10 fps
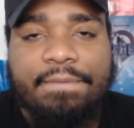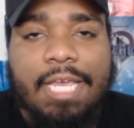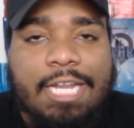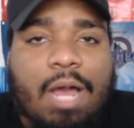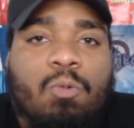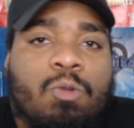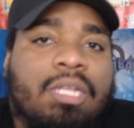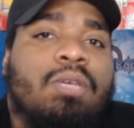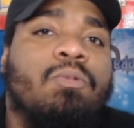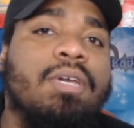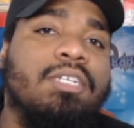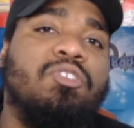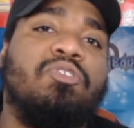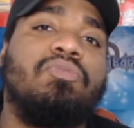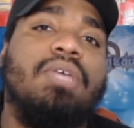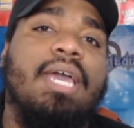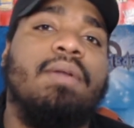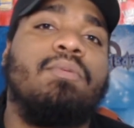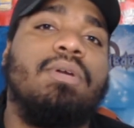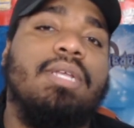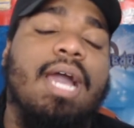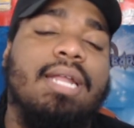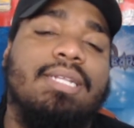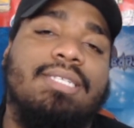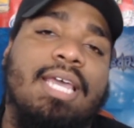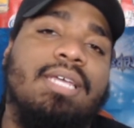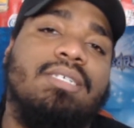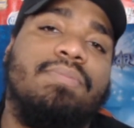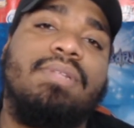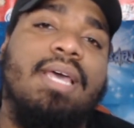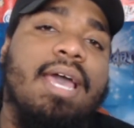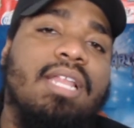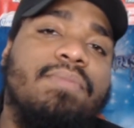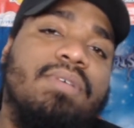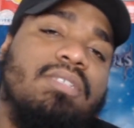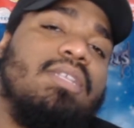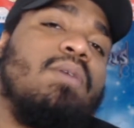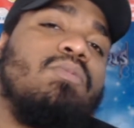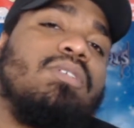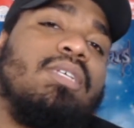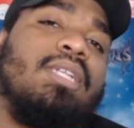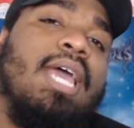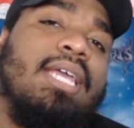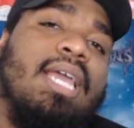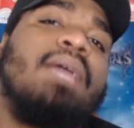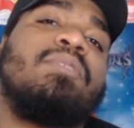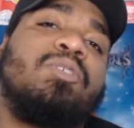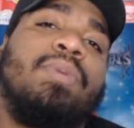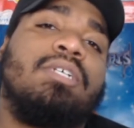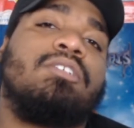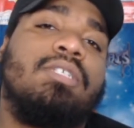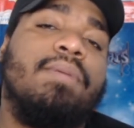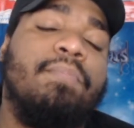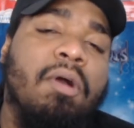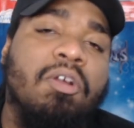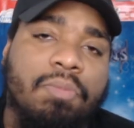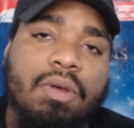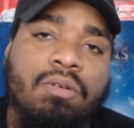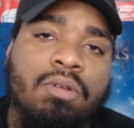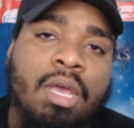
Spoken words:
And I really wish 2K would kind of take some of the elements that was in that game, especially the park mode,